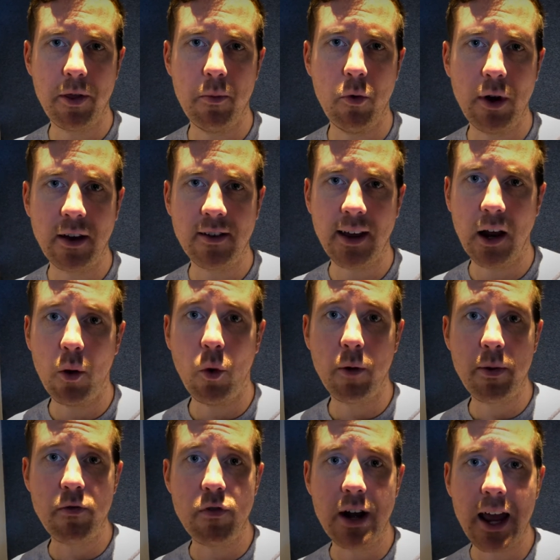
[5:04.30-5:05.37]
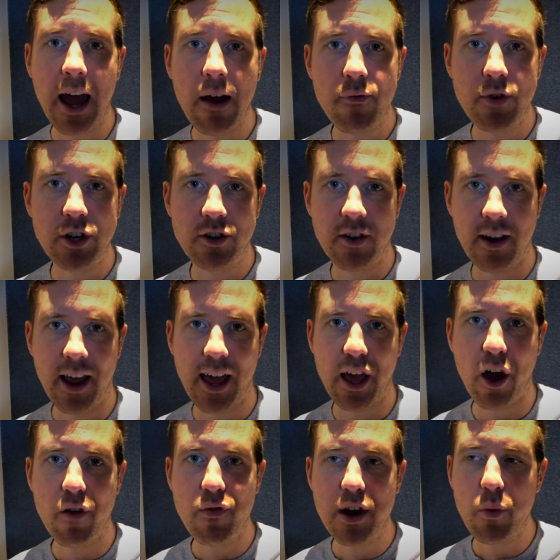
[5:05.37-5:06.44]
in the morning saying, I want to be really average today.
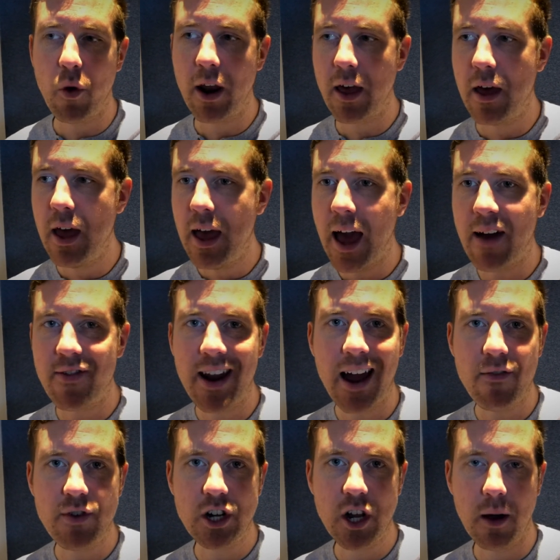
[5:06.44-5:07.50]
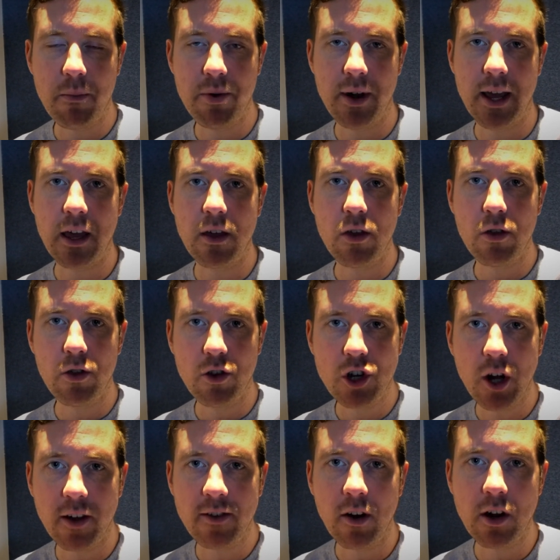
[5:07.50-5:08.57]
I really want to have an average company. The
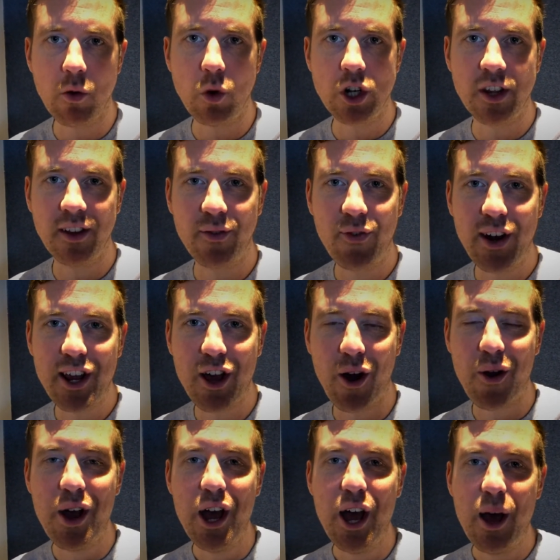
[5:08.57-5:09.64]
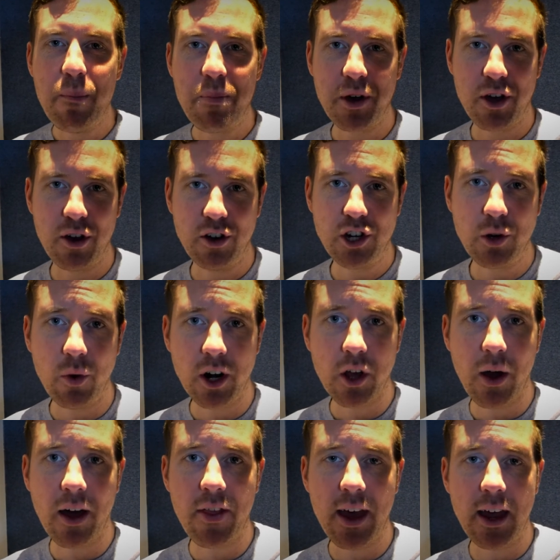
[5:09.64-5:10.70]
chances are you're watching this video because you want to
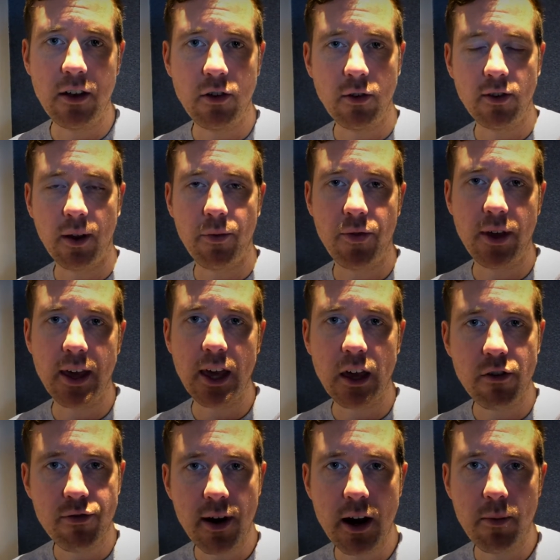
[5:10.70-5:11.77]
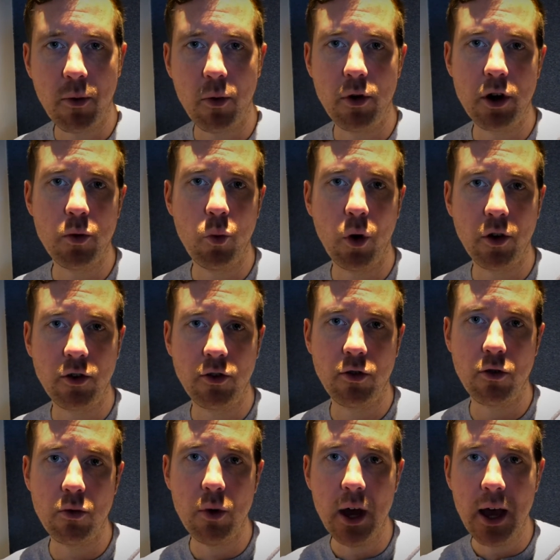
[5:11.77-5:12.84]
go out there and do something incredible, and you want
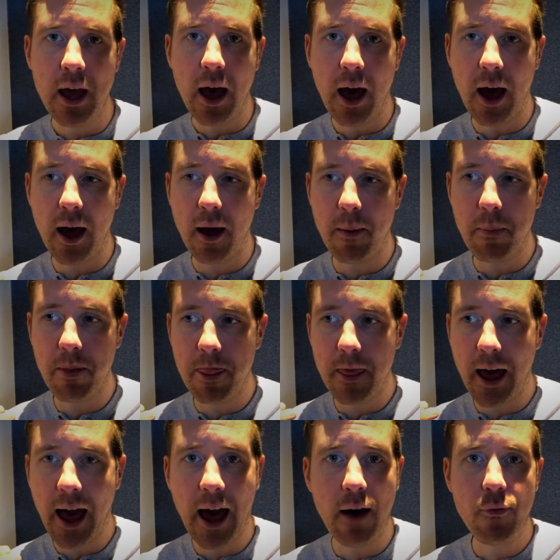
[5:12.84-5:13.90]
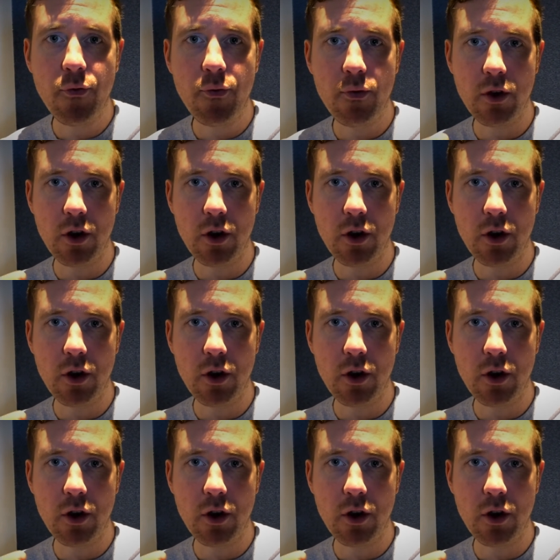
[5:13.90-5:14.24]
to have